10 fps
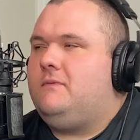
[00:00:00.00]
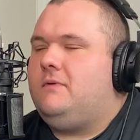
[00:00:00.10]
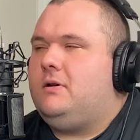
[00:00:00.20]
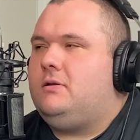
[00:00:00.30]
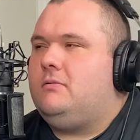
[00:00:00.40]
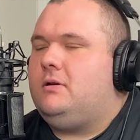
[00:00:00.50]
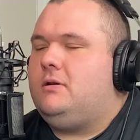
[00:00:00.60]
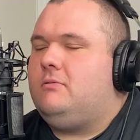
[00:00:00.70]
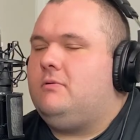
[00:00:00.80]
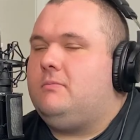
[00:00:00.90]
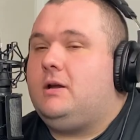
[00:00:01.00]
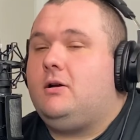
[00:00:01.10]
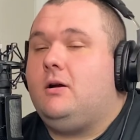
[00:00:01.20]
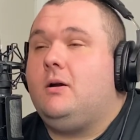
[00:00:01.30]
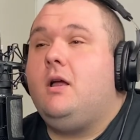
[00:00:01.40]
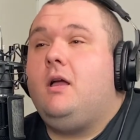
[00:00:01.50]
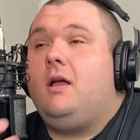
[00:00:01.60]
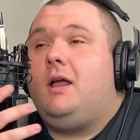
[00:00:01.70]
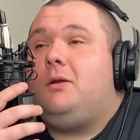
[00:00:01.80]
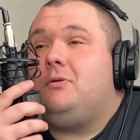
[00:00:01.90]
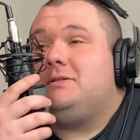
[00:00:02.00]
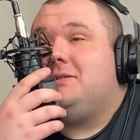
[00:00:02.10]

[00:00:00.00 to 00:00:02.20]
find you and hit you with my car. Anyway,